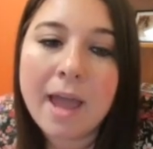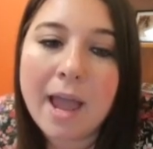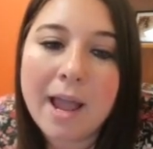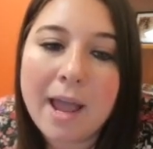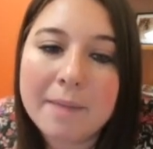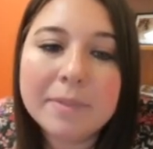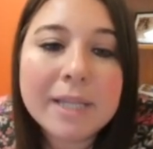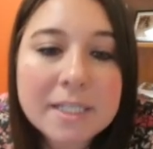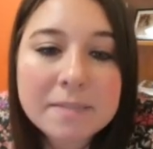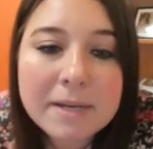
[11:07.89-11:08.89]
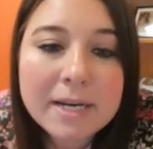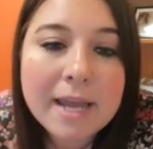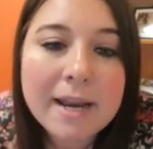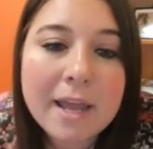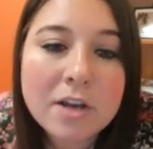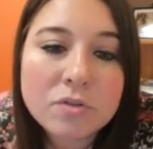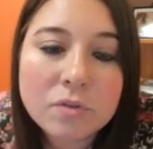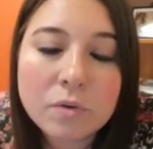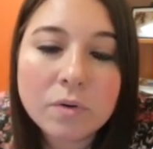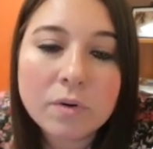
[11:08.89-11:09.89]
And placement and
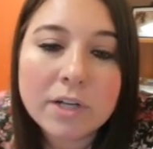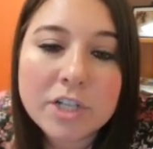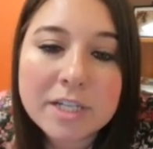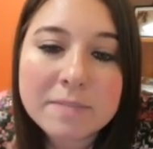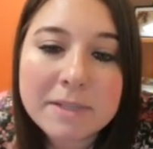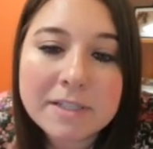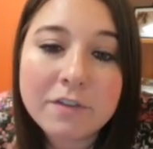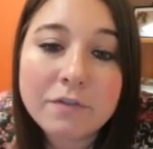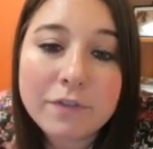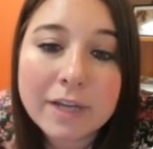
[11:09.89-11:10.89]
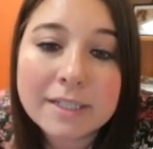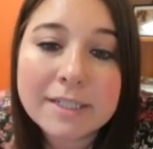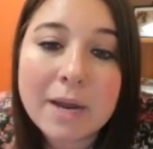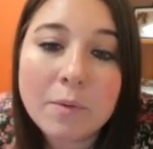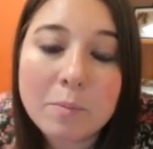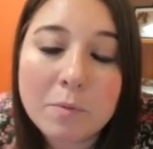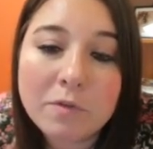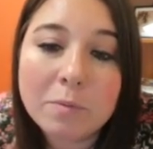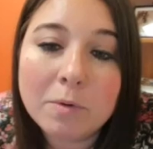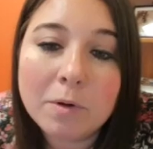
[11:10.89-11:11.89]
intraoral adjustments of fixed and
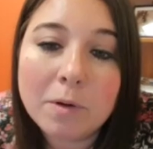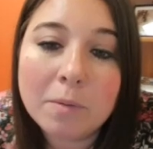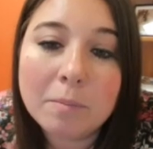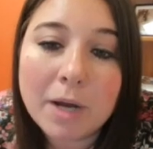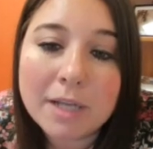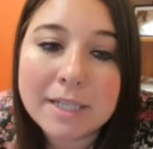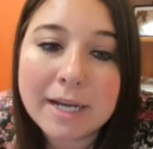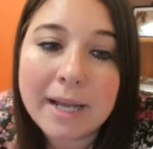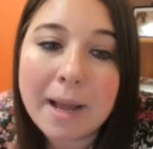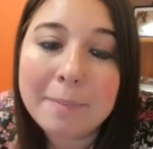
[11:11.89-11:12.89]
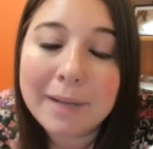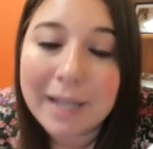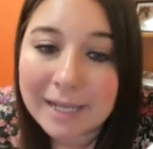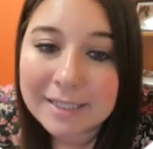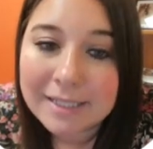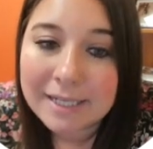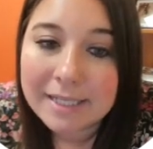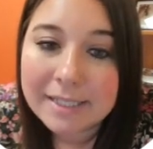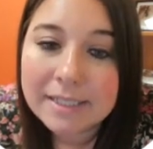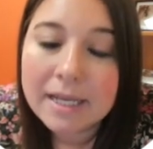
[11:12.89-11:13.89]
removable prosthetic appliances.